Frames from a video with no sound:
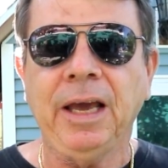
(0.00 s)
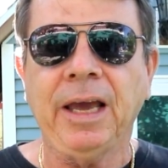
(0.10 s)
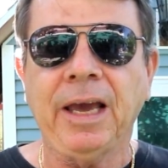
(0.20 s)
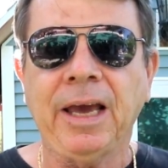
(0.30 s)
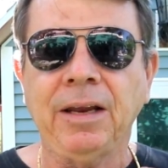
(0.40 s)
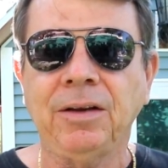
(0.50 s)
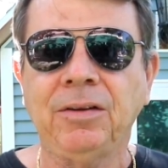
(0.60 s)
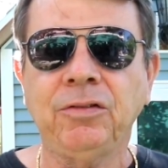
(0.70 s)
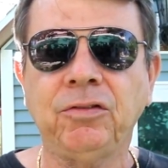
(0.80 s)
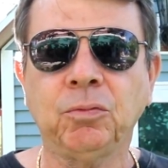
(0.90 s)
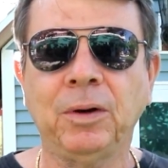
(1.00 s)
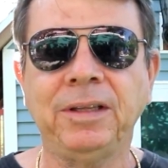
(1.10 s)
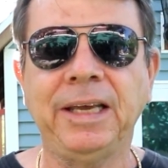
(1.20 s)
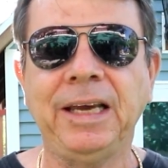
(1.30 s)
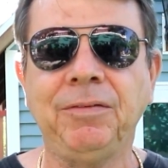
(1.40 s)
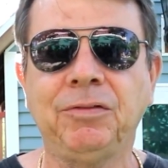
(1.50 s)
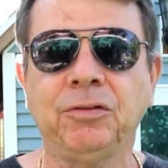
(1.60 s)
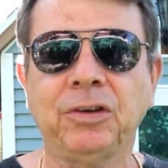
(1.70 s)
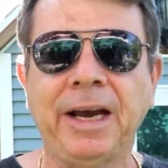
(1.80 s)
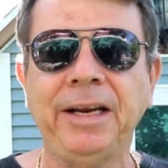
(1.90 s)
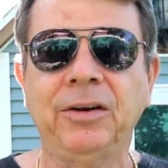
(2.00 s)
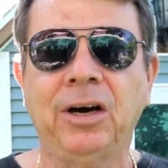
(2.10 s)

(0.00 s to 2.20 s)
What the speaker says: And this is what they've decided